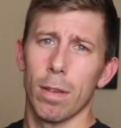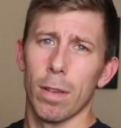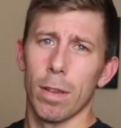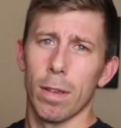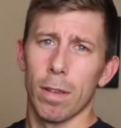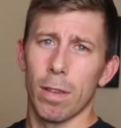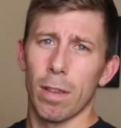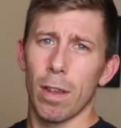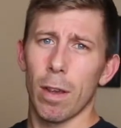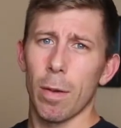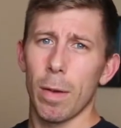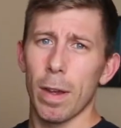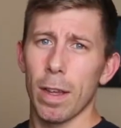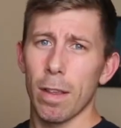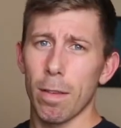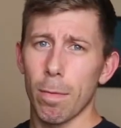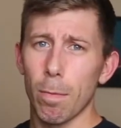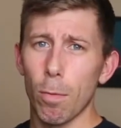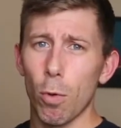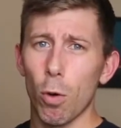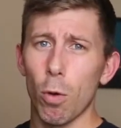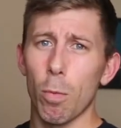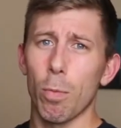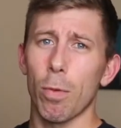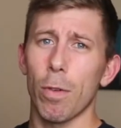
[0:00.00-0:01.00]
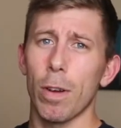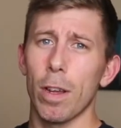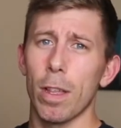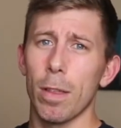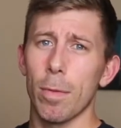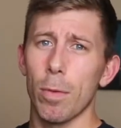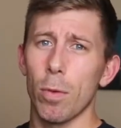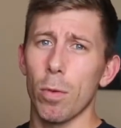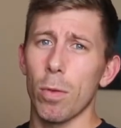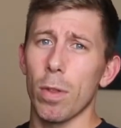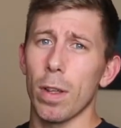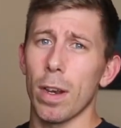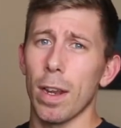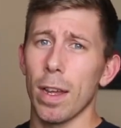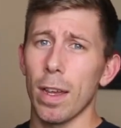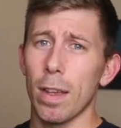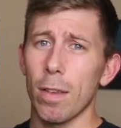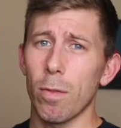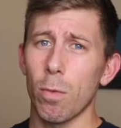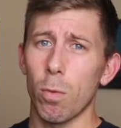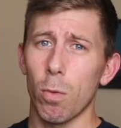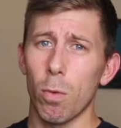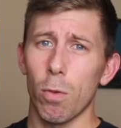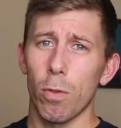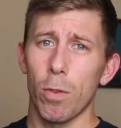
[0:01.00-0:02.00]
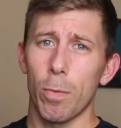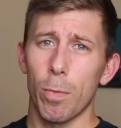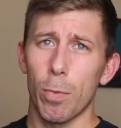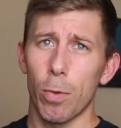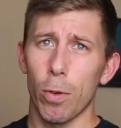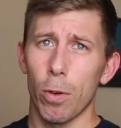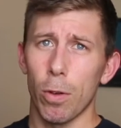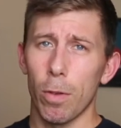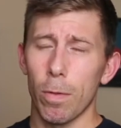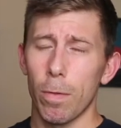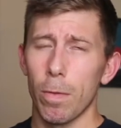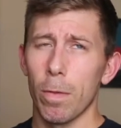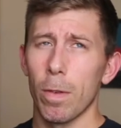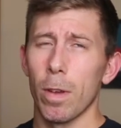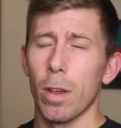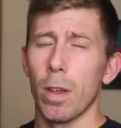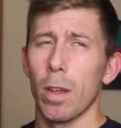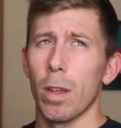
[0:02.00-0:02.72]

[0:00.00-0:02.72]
So it's more breathable than it is waterproof.